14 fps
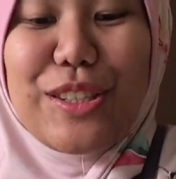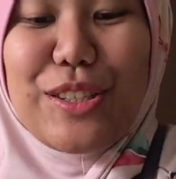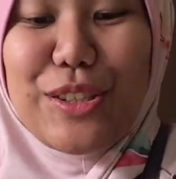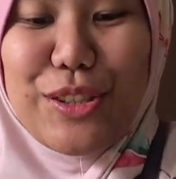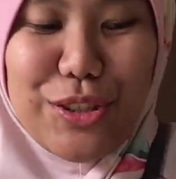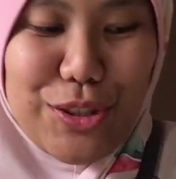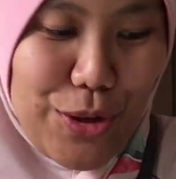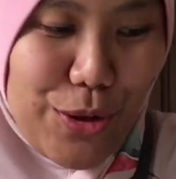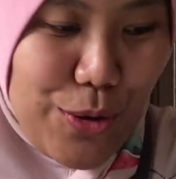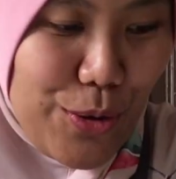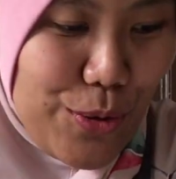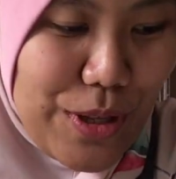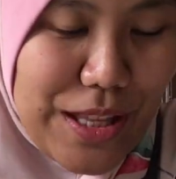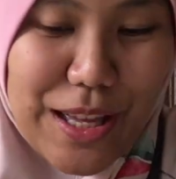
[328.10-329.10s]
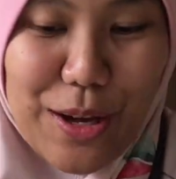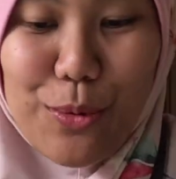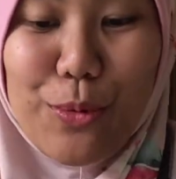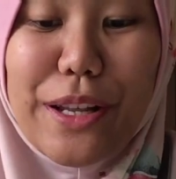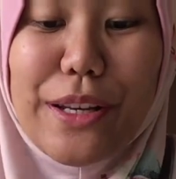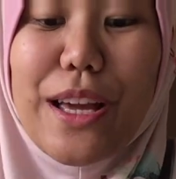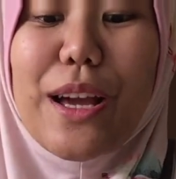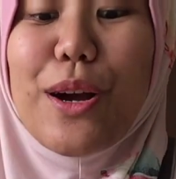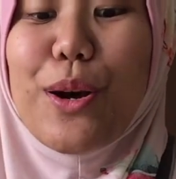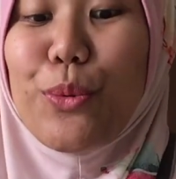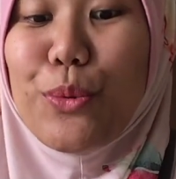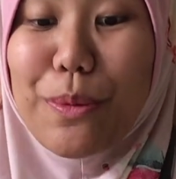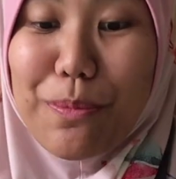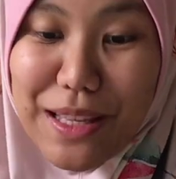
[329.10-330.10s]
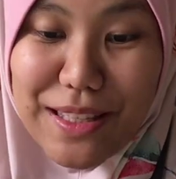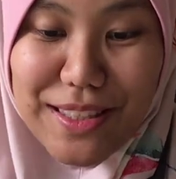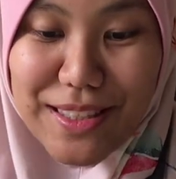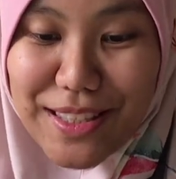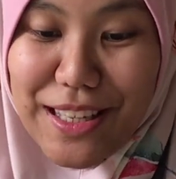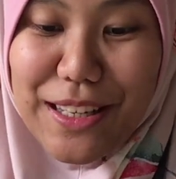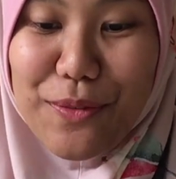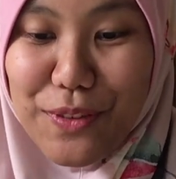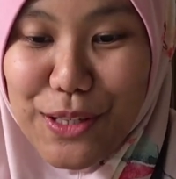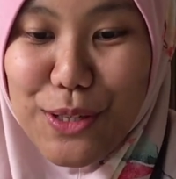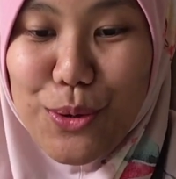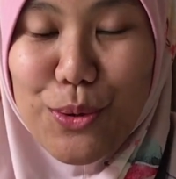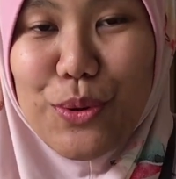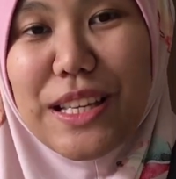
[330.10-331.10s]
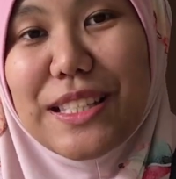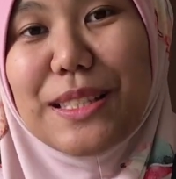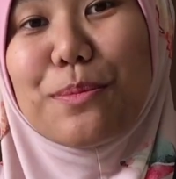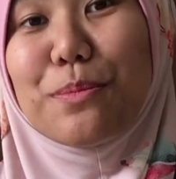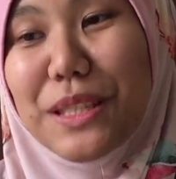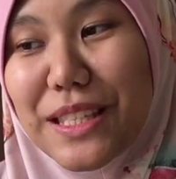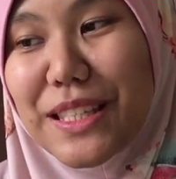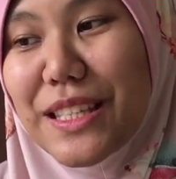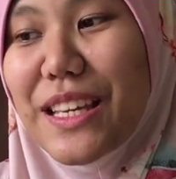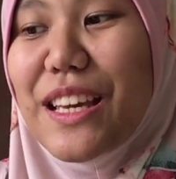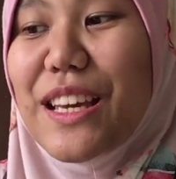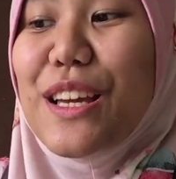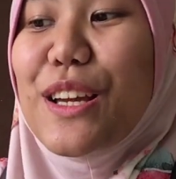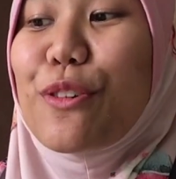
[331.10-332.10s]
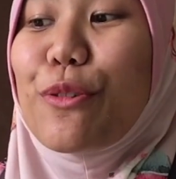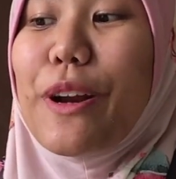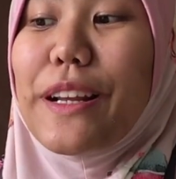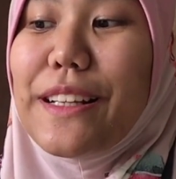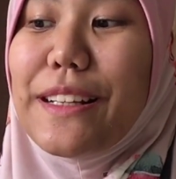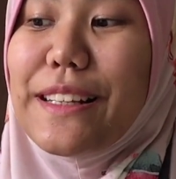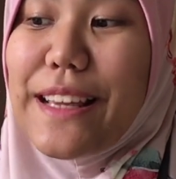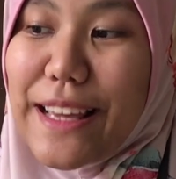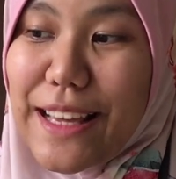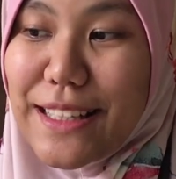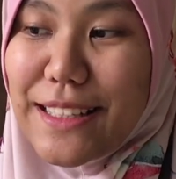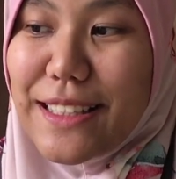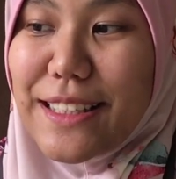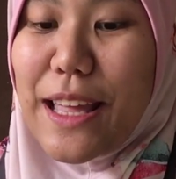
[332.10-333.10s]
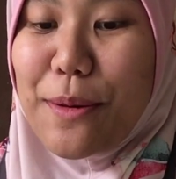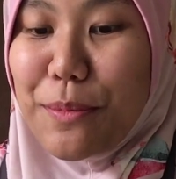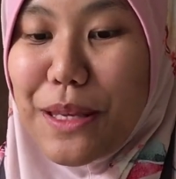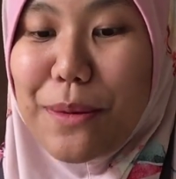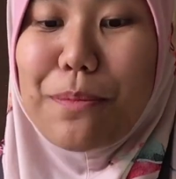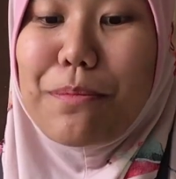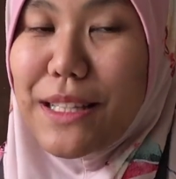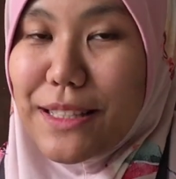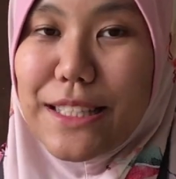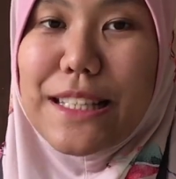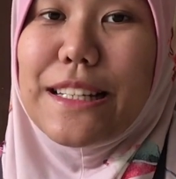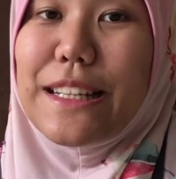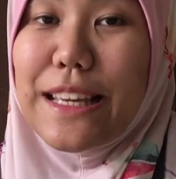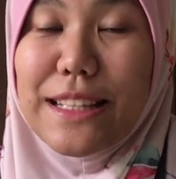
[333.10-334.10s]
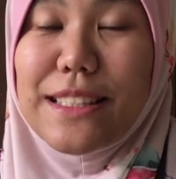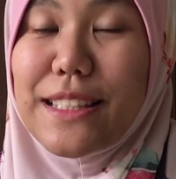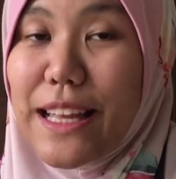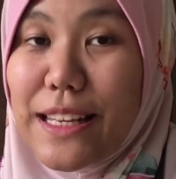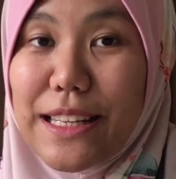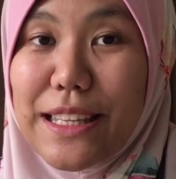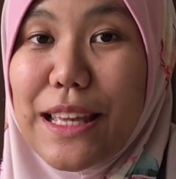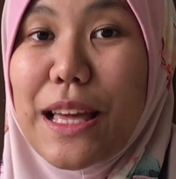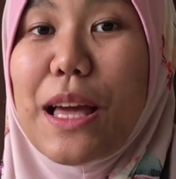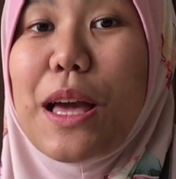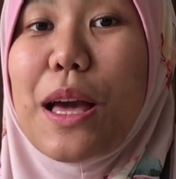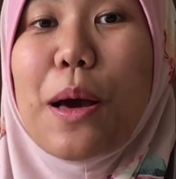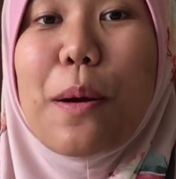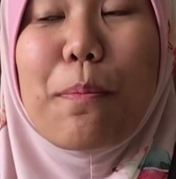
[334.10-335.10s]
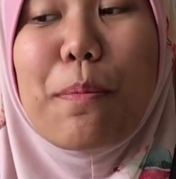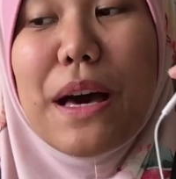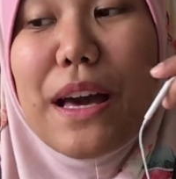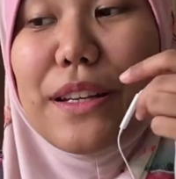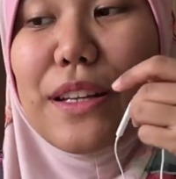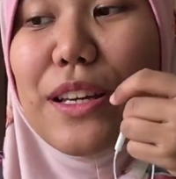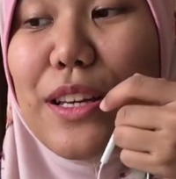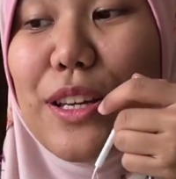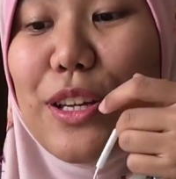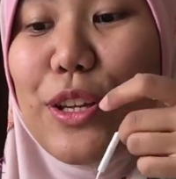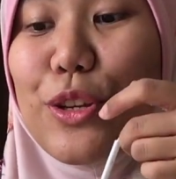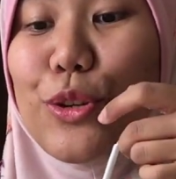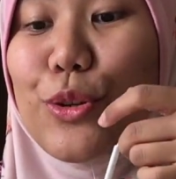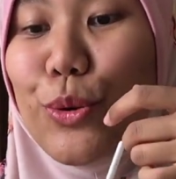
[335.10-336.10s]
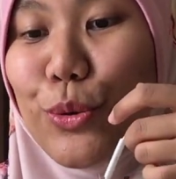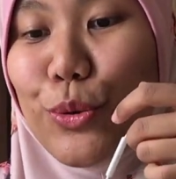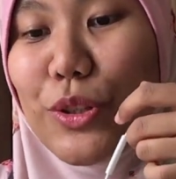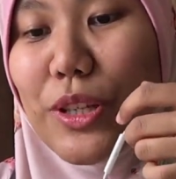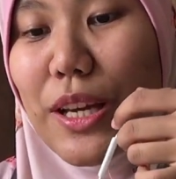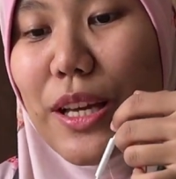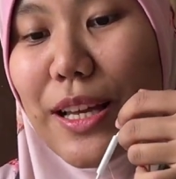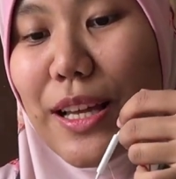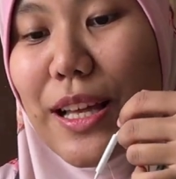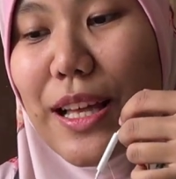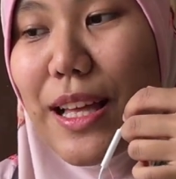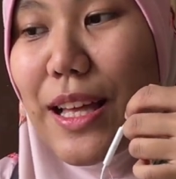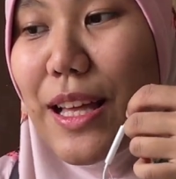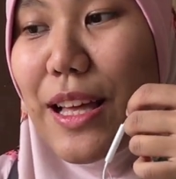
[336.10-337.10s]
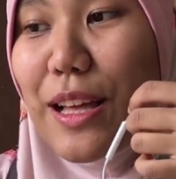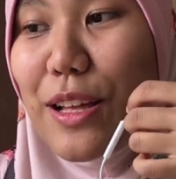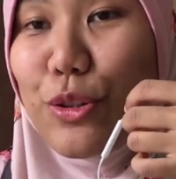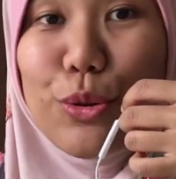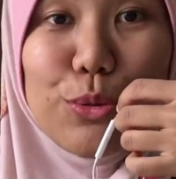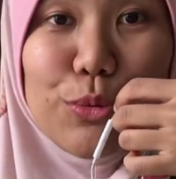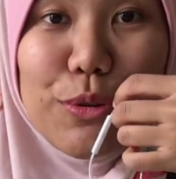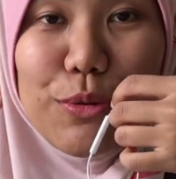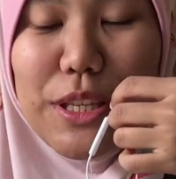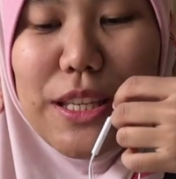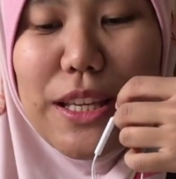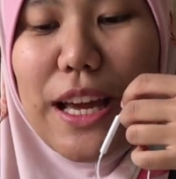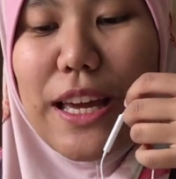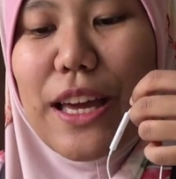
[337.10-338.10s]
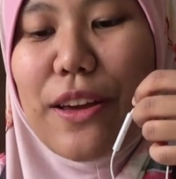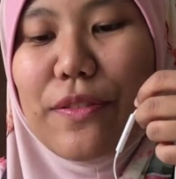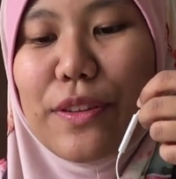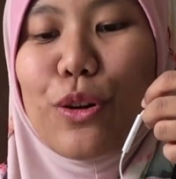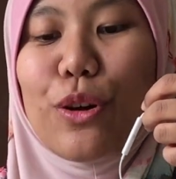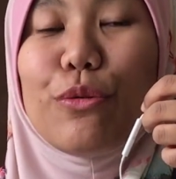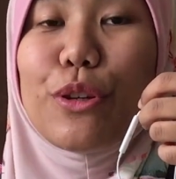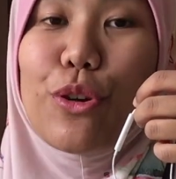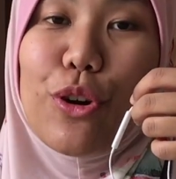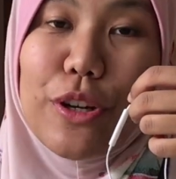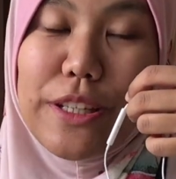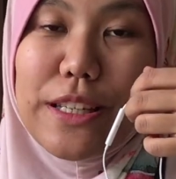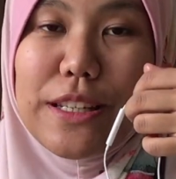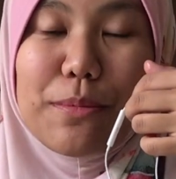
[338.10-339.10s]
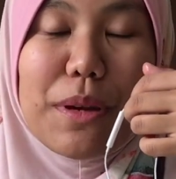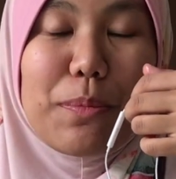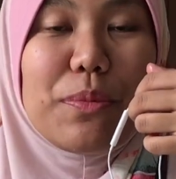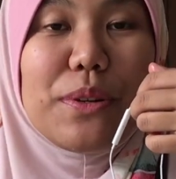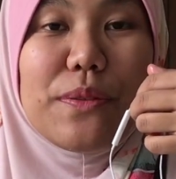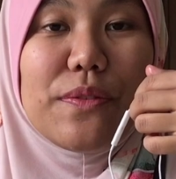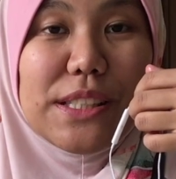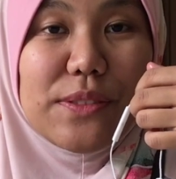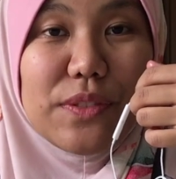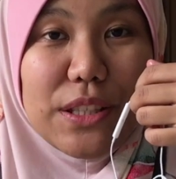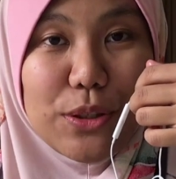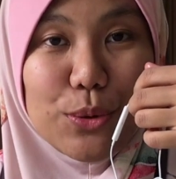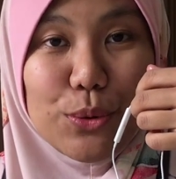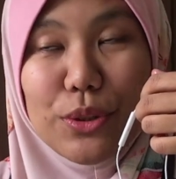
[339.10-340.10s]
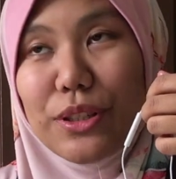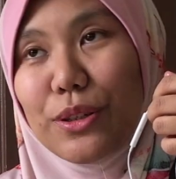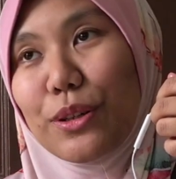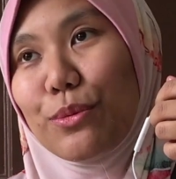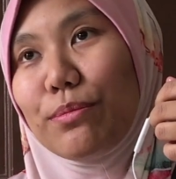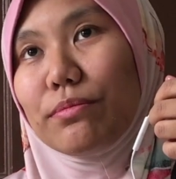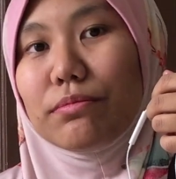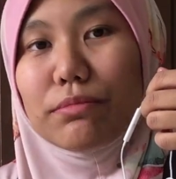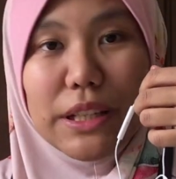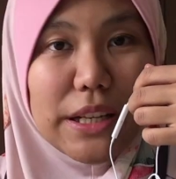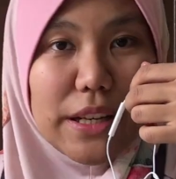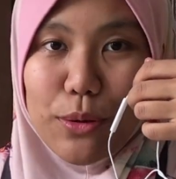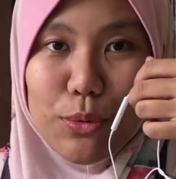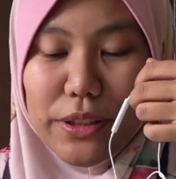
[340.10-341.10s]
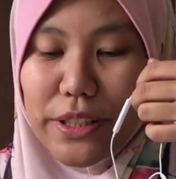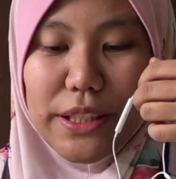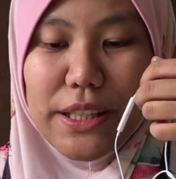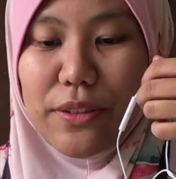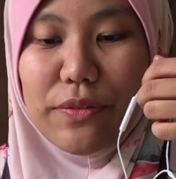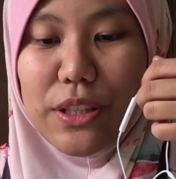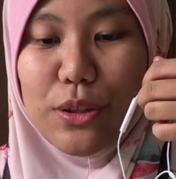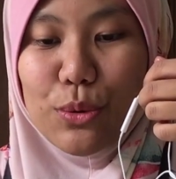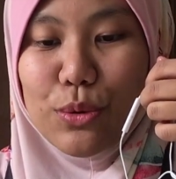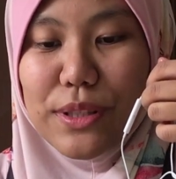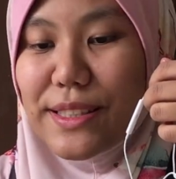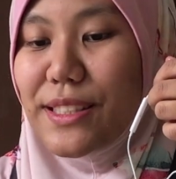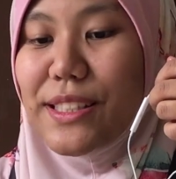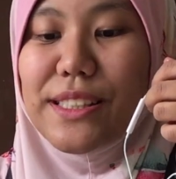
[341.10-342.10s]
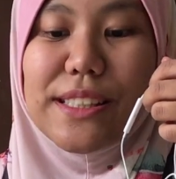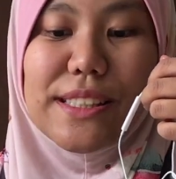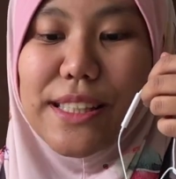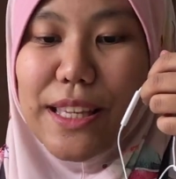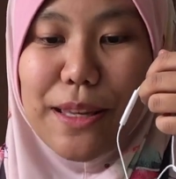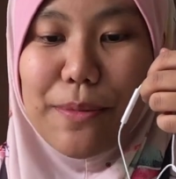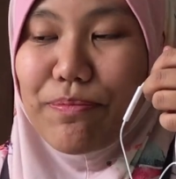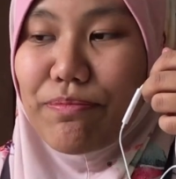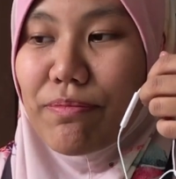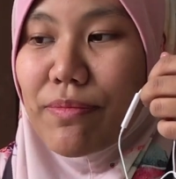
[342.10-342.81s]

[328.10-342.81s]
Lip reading: So what we missed in the video is me cracking the eggs and me mixing the eggs slightly. But don't worry, I have it all recorded in my previous video, the banana walnut cake video. It's just the same.